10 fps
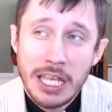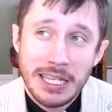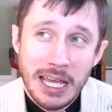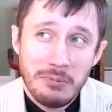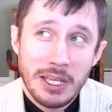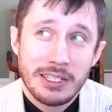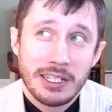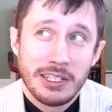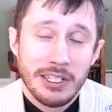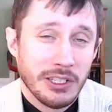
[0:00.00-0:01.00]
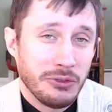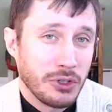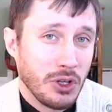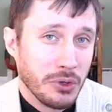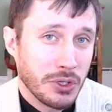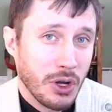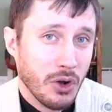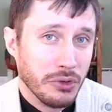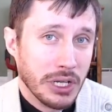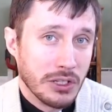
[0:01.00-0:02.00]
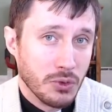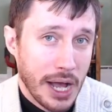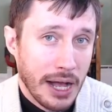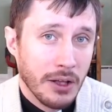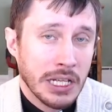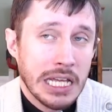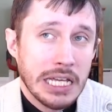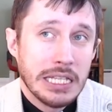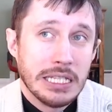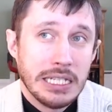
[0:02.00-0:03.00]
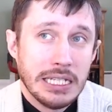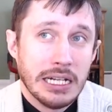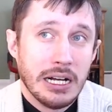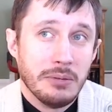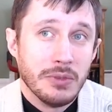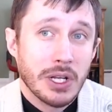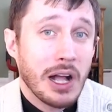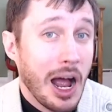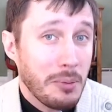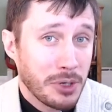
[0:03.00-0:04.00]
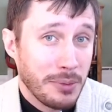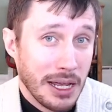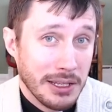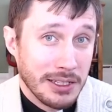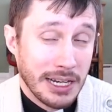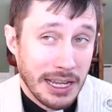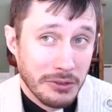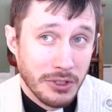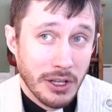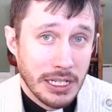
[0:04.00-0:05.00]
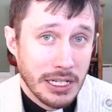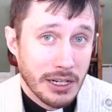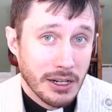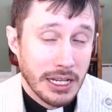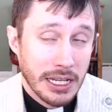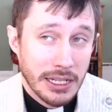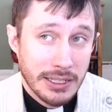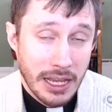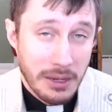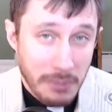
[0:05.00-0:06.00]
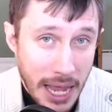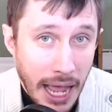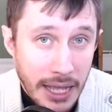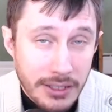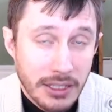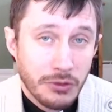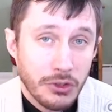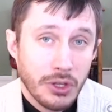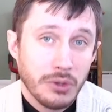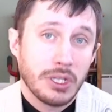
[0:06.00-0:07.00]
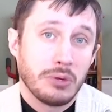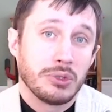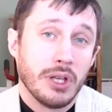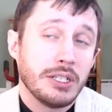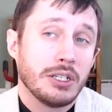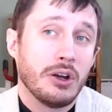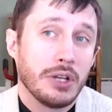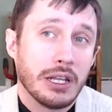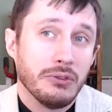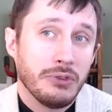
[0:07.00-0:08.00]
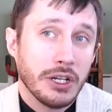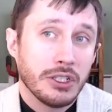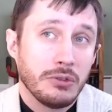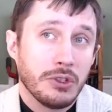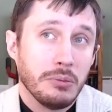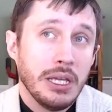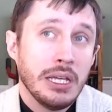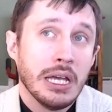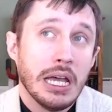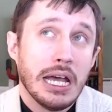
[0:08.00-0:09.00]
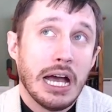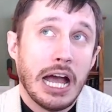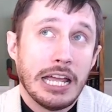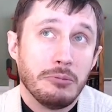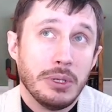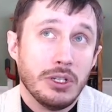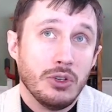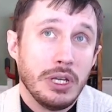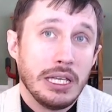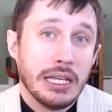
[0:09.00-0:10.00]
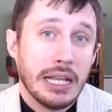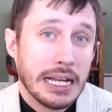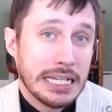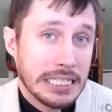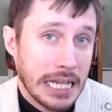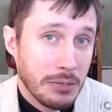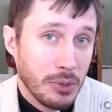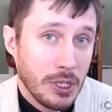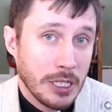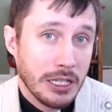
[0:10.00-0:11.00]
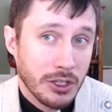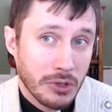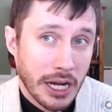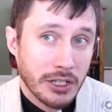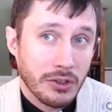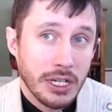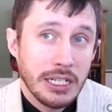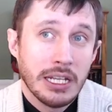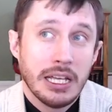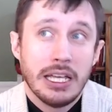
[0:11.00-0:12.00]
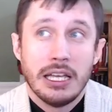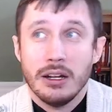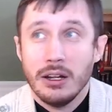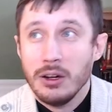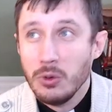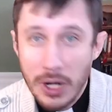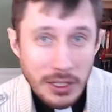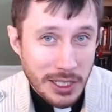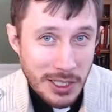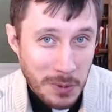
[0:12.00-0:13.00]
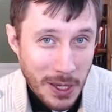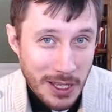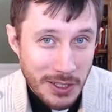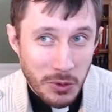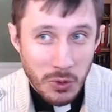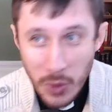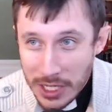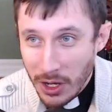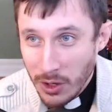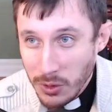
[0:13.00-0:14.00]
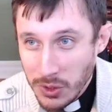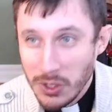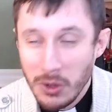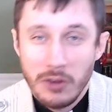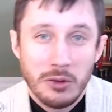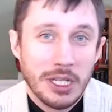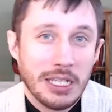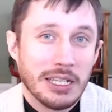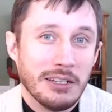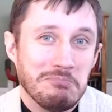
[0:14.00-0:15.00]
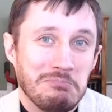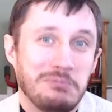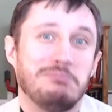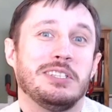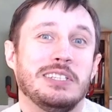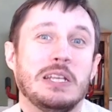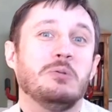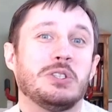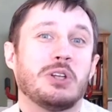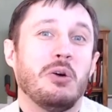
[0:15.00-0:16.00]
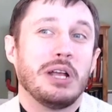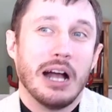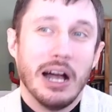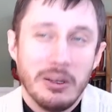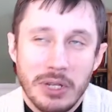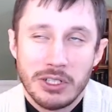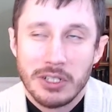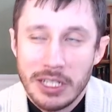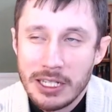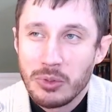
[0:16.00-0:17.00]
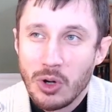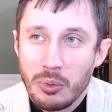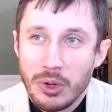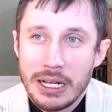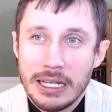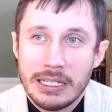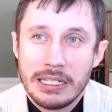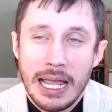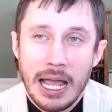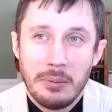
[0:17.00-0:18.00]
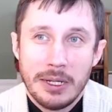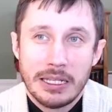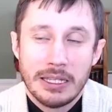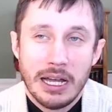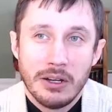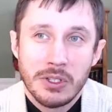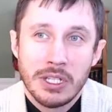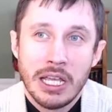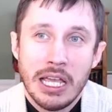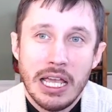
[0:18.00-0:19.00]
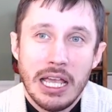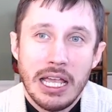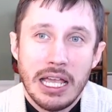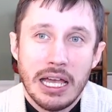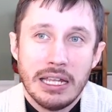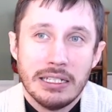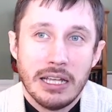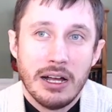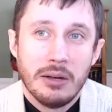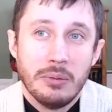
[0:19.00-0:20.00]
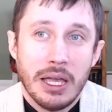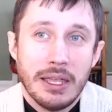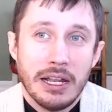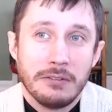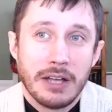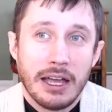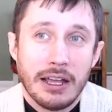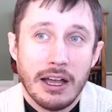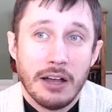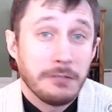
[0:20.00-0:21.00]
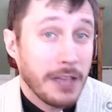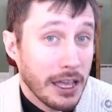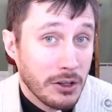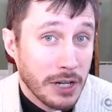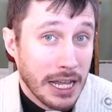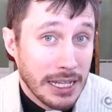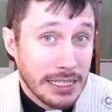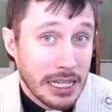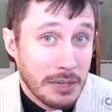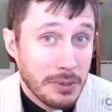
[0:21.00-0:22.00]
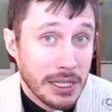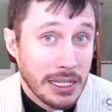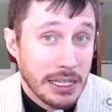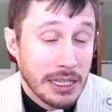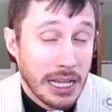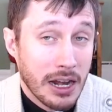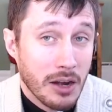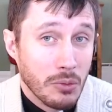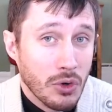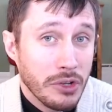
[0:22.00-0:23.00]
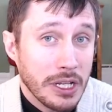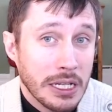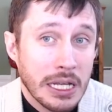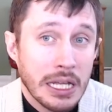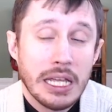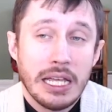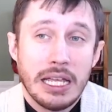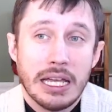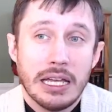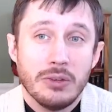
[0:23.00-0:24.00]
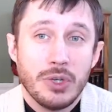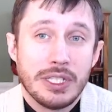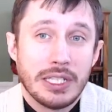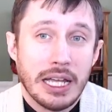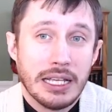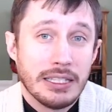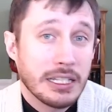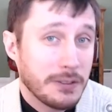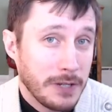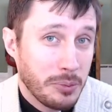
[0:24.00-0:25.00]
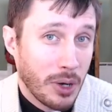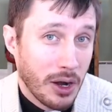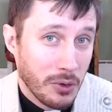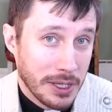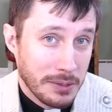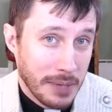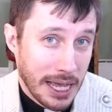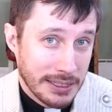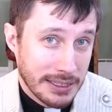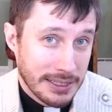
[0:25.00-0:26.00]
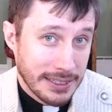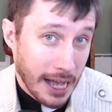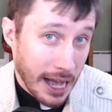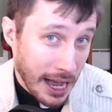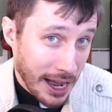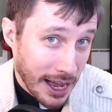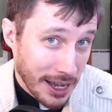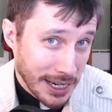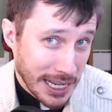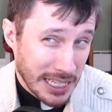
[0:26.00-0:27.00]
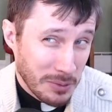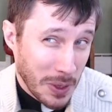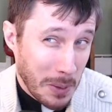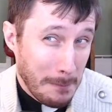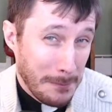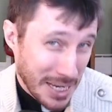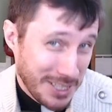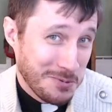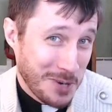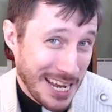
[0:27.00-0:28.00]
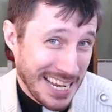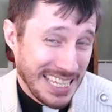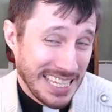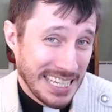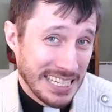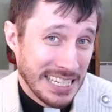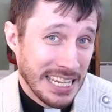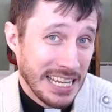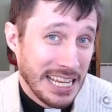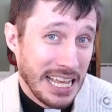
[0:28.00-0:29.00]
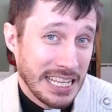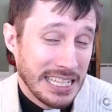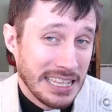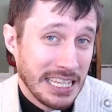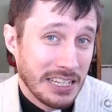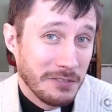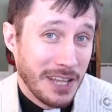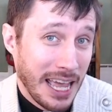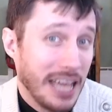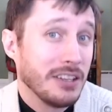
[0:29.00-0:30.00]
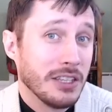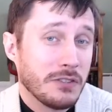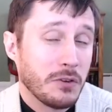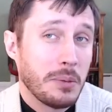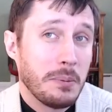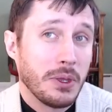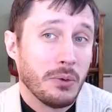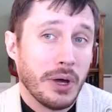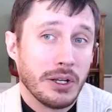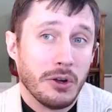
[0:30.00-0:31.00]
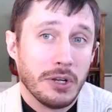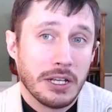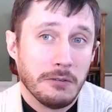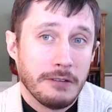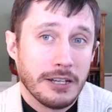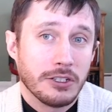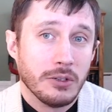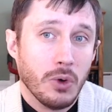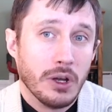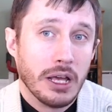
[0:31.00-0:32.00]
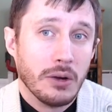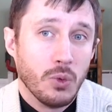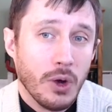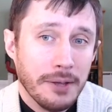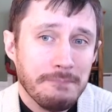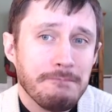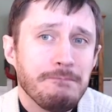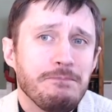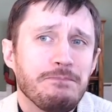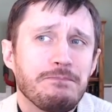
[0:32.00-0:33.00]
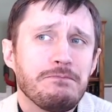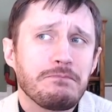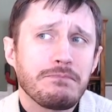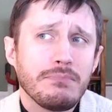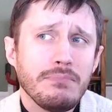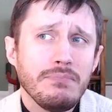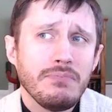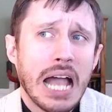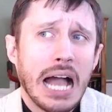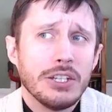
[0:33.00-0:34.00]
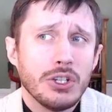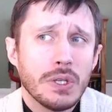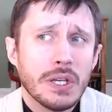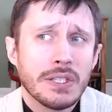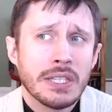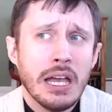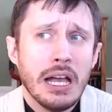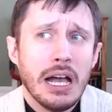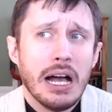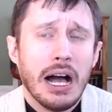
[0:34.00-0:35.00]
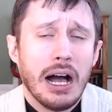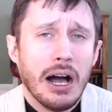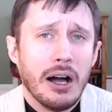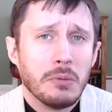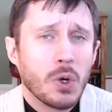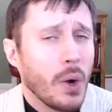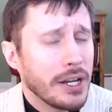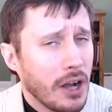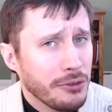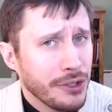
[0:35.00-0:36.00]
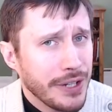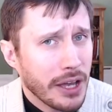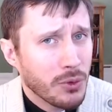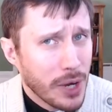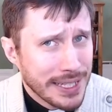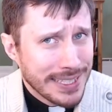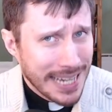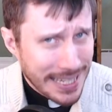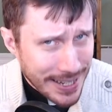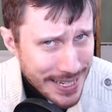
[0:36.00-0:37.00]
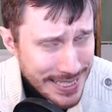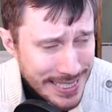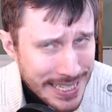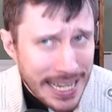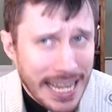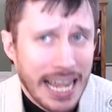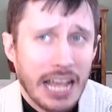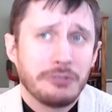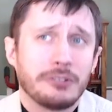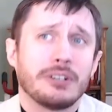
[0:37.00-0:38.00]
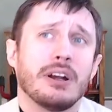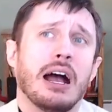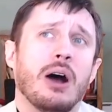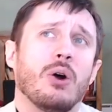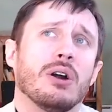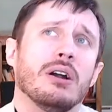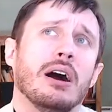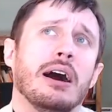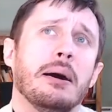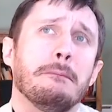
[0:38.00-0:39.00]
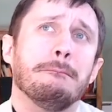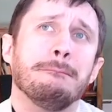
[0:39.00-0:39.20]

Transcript: That makes it a little difficult with COVID as well. The compromise that I have done here at St. Max is for those that would like to go to confession with me. I have been doing it at a table in the rectory in a well-lit space with windows so everybody can see what's going on, make sure nothing inappropriate is happening in the house. And then I've got a fan overhead to keep the air moving, and we stay 6 feet apart with masks on. That's about the best way I can think of to handle this for people that want to go to confession one-on-one. I do this quite often on Wednesday night after our